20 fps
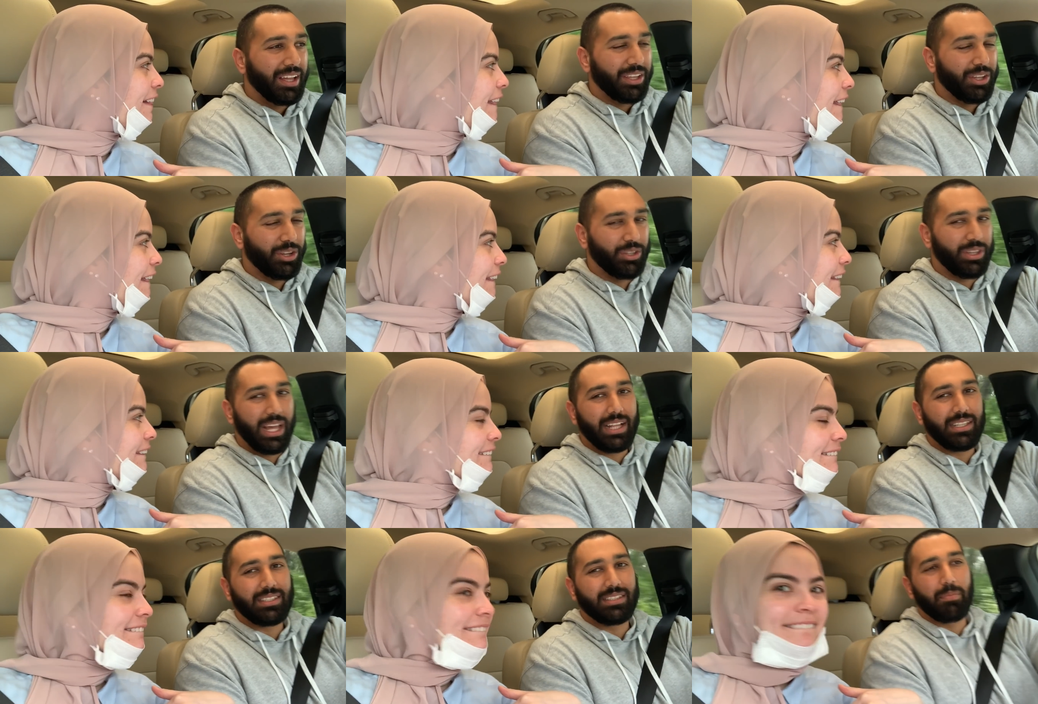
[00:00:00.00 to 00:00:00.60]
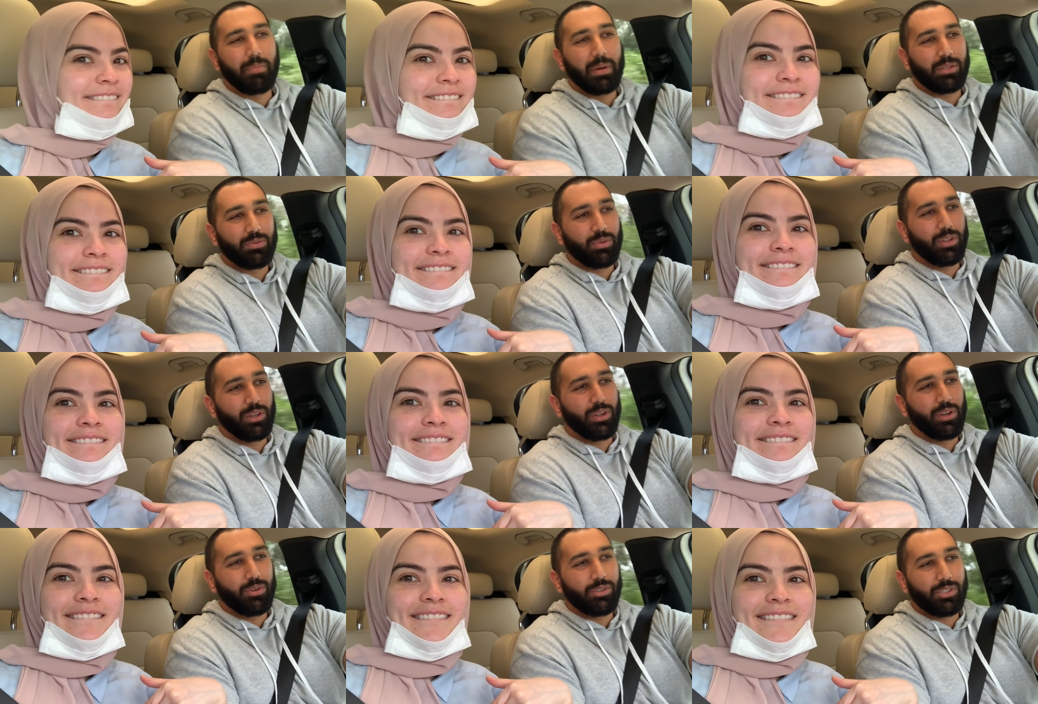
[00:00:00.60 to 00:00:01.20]
Speaker 1: Your dad's the best with
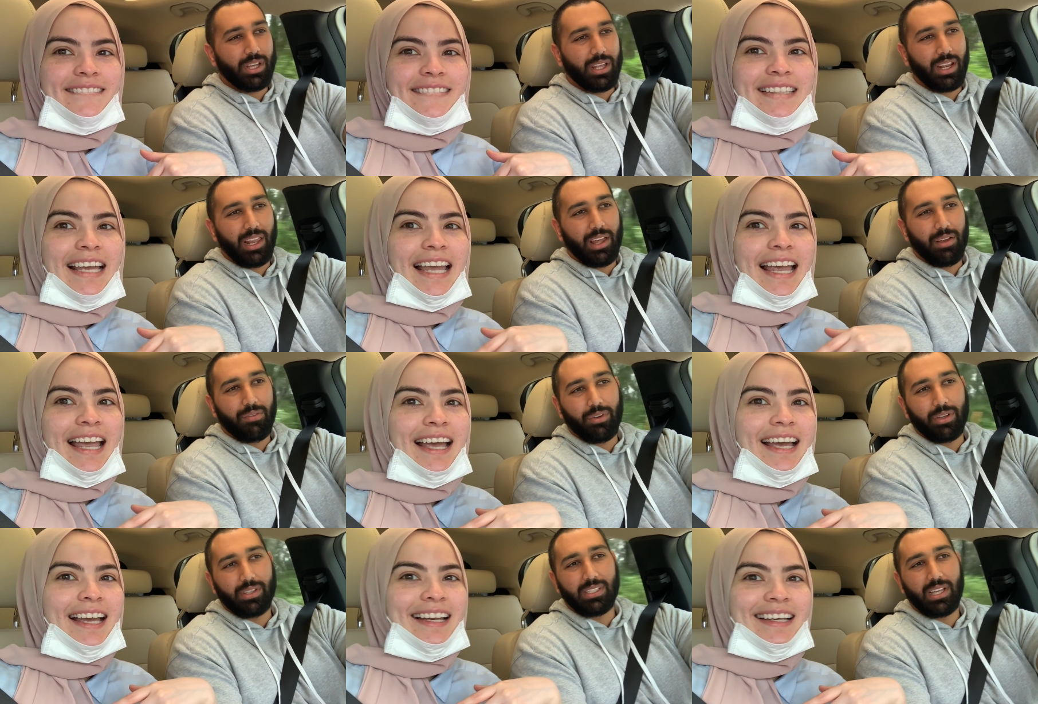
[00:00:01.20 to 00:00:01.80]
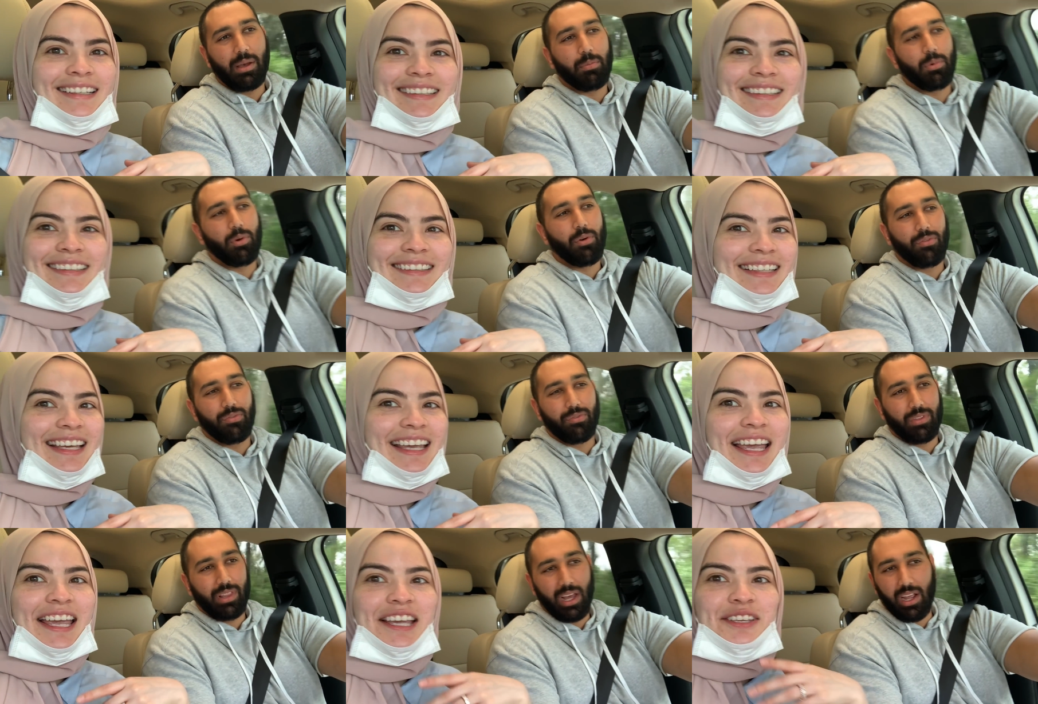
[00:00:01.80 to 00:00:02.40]
negotiating. Like for example,
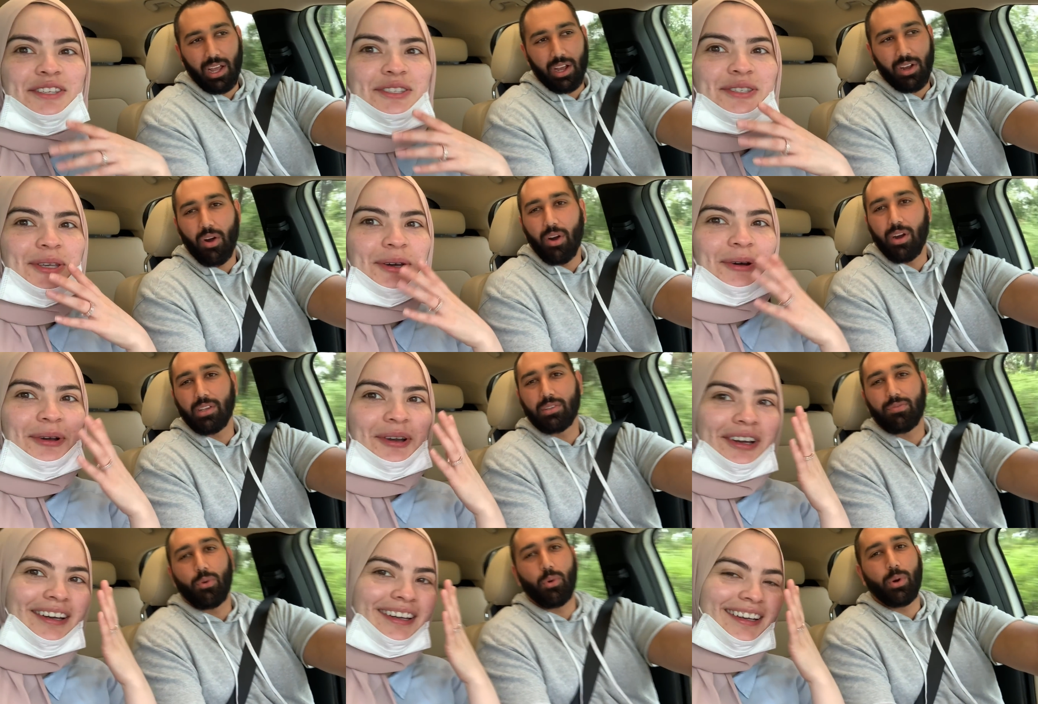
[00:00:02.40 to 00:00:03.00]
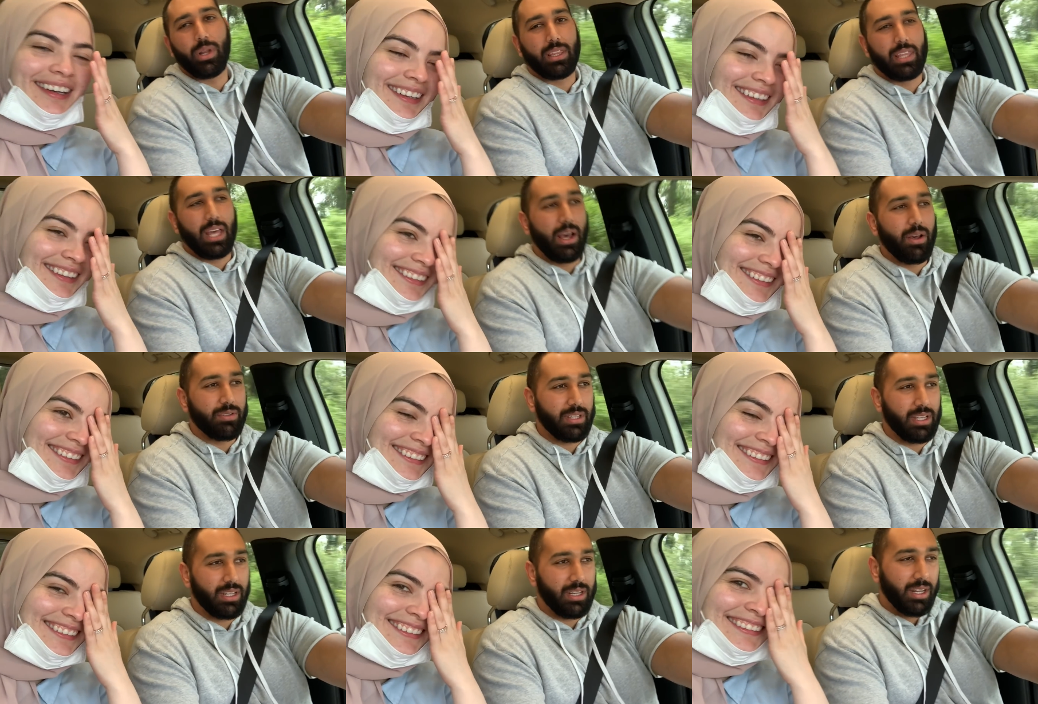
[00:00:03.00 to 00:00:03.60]
if like He's a car so is good. forty
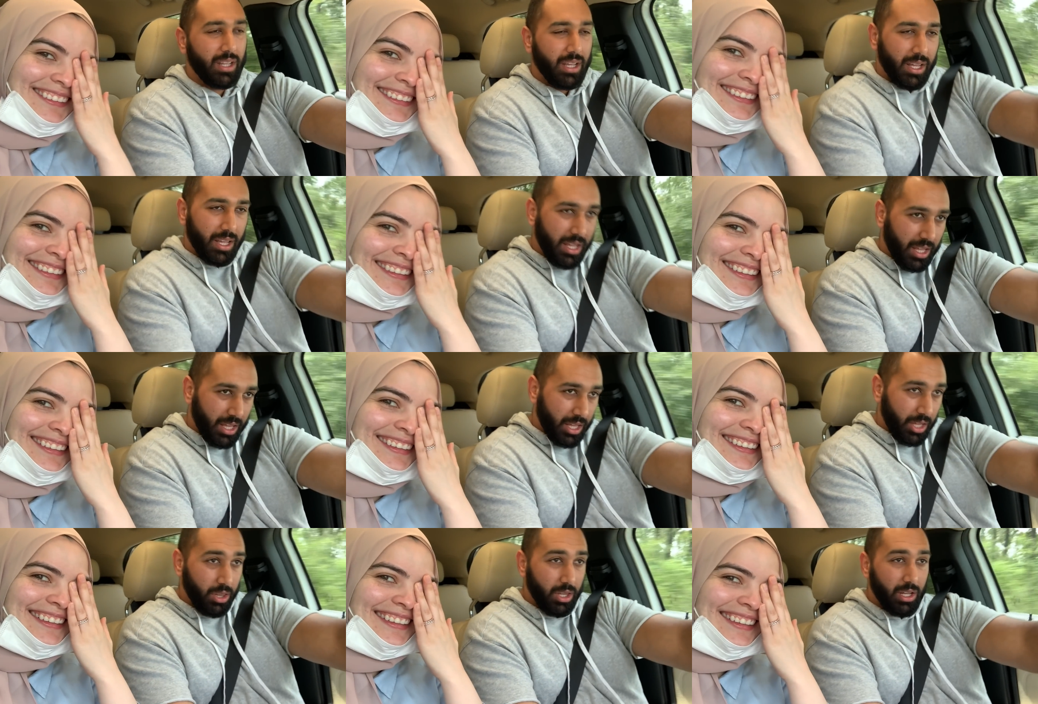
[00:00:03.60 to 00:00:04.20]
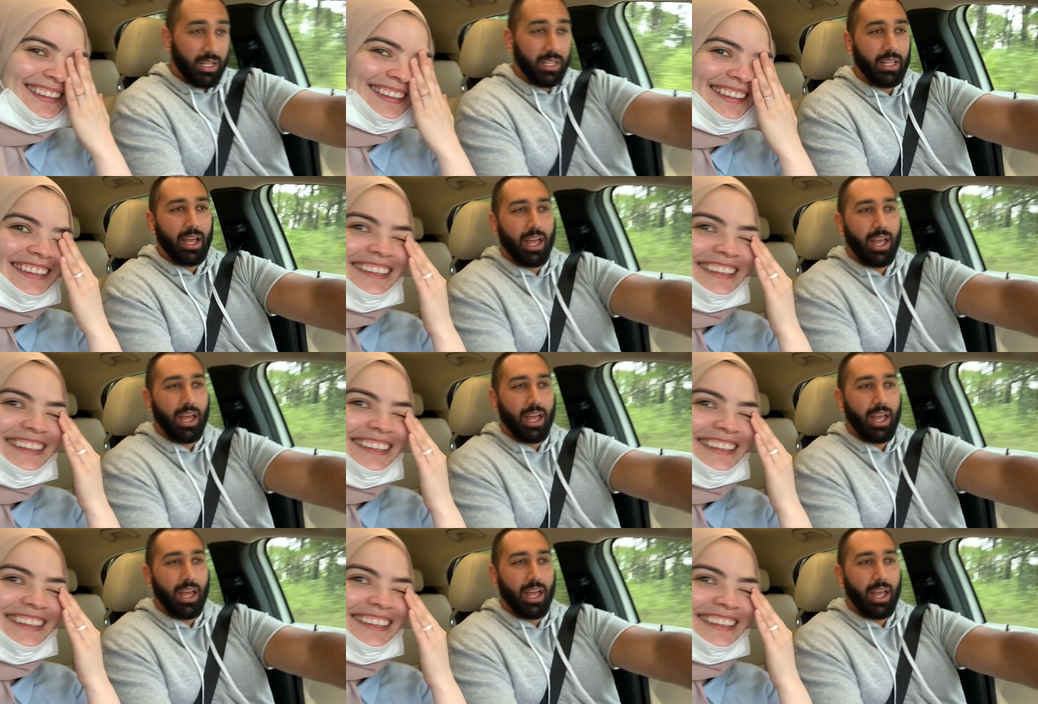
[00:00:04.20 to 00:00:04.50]
thousand, and look at the